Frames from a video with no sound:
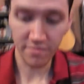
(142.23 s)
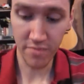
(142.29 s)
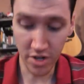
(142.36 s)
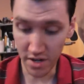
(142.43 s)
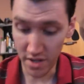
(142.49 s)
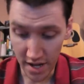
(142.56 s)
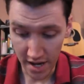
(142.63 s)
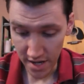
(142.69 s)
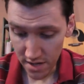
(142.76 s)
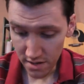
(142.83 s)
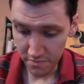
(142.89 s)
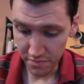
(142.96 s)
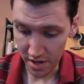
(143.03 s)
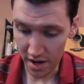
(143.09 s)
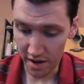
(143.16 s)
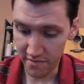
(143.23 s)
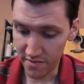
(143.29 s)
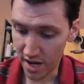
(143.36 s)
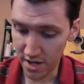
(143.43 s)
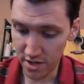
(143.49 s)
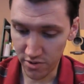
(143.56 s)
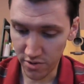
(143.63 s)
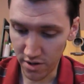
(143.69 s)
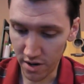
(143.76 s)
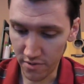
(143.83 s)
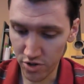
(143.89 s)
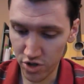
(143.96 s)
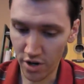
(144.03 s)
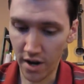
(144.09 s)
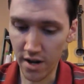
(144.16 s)
I'm going to like it, but I told her I
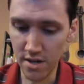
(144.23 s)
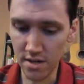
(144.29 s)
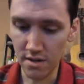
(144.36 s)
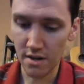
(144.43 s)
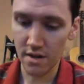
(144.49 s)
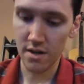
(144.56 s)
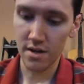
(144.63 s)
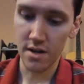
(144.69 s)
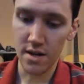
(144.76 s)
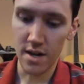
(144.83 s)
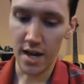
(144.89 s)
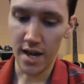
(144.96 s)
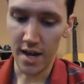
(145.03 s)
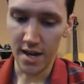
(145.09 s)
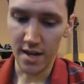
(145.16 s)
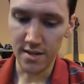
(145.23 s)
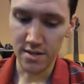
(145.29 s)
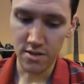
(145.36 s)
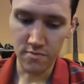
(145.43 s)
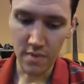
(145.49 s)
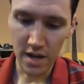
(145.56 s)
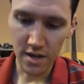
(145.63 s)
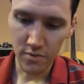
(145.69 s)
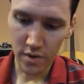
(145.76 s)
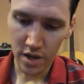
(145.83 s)
would try it. And you made it